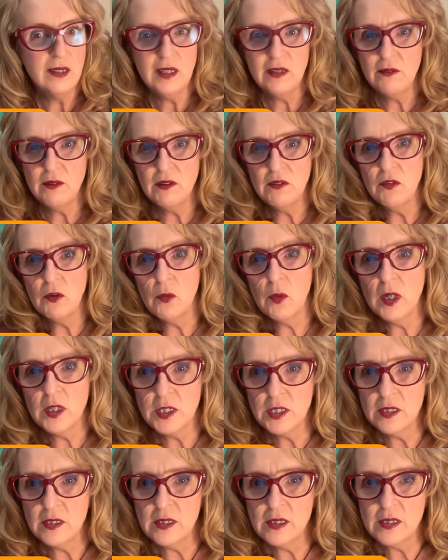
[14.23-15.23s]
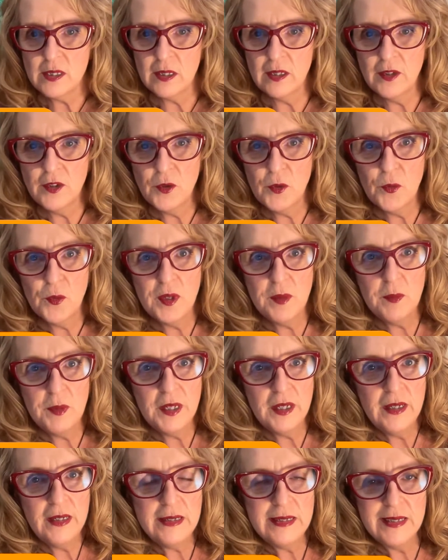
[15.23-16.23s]
even if you're watching this on the
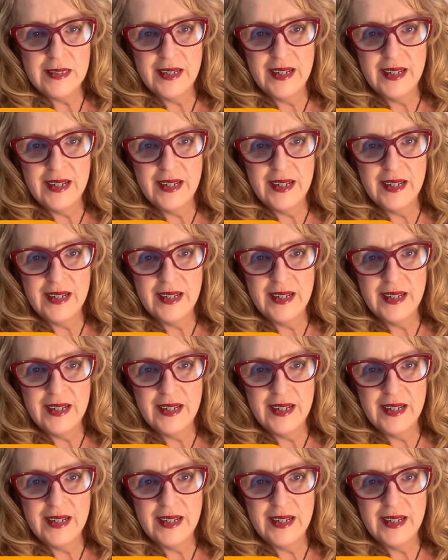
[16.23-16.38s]
repeat.